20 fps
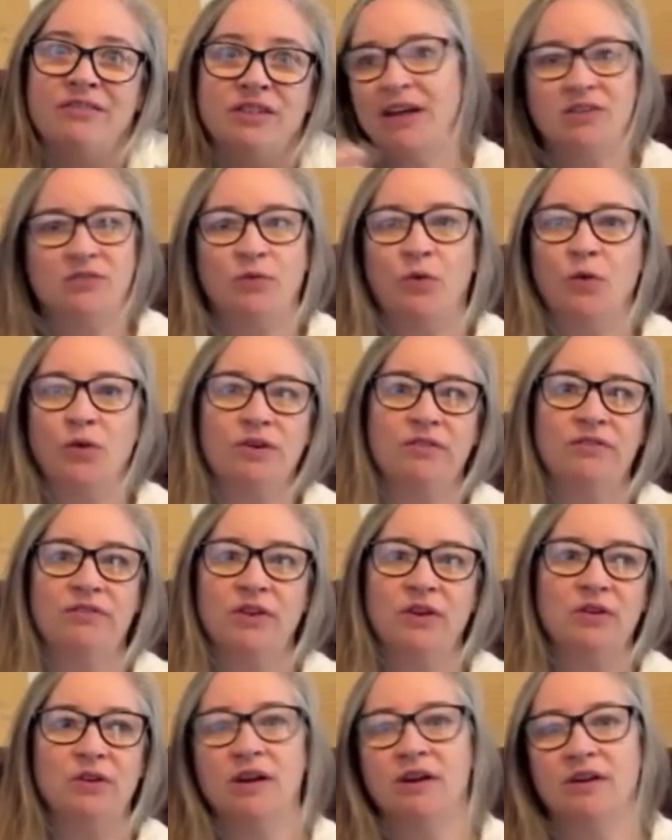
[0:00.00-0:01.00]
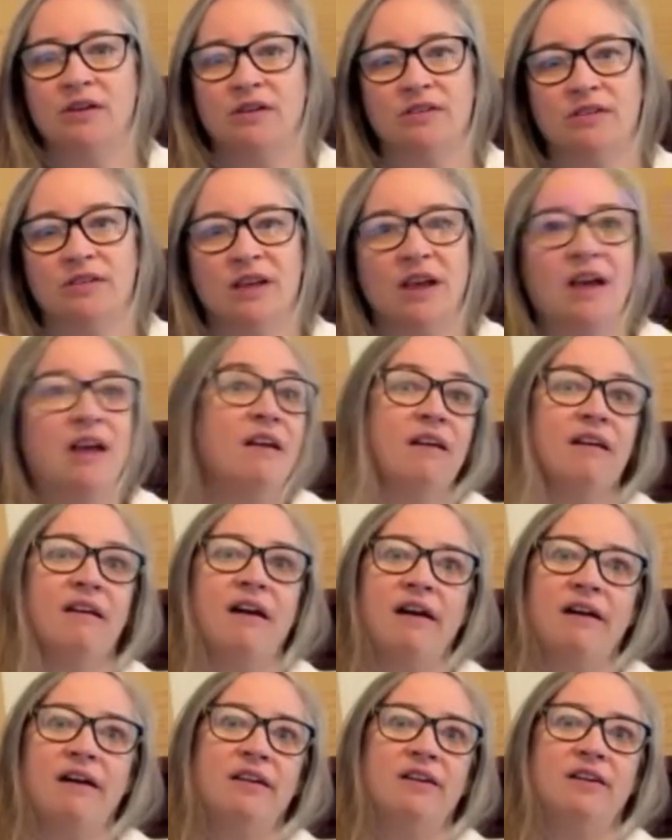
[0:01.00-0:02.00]
Fast forward a few years,
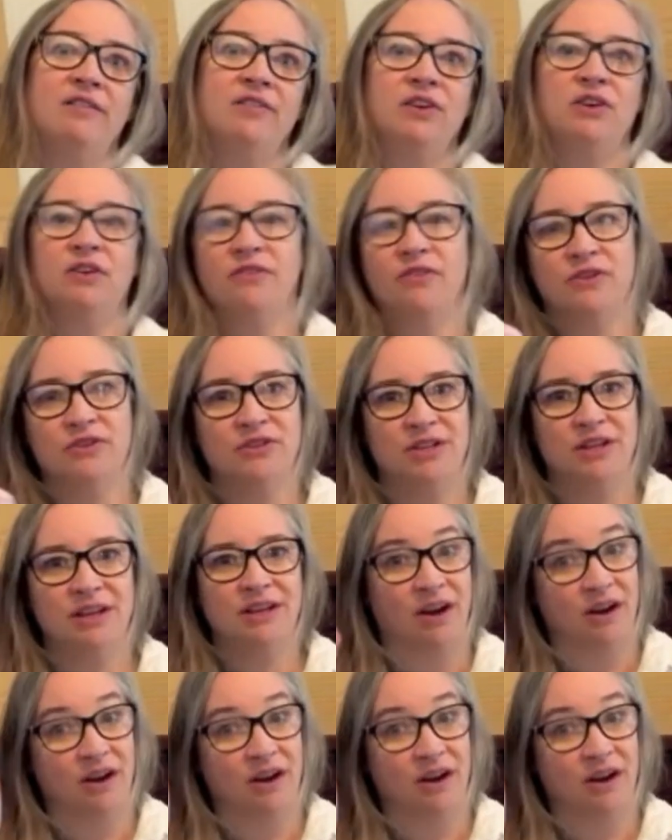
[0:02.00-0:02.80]
got out of university,